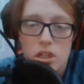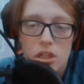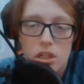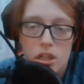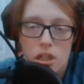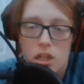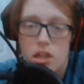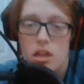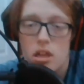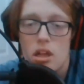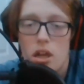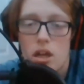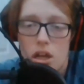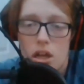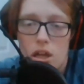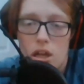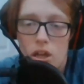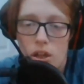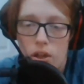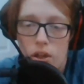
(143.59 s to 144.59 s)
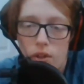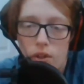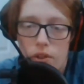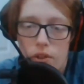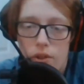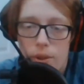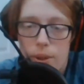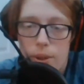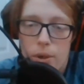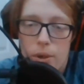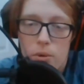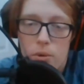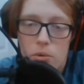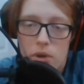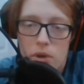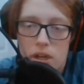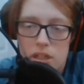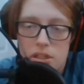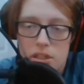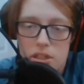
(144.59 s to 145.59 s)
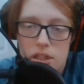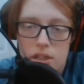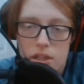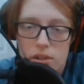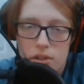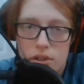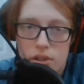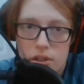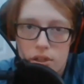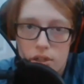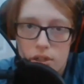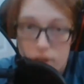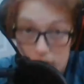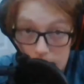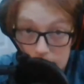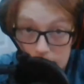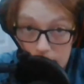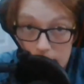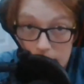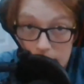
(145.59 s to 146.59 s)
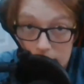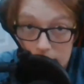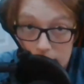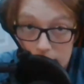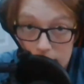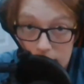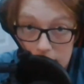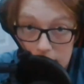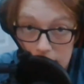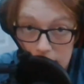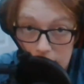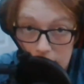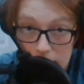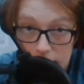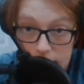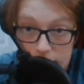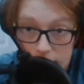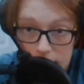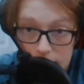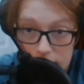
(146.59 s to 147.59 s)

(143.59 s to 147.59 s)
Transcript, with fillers: And uh, when in doubt, Tendie out.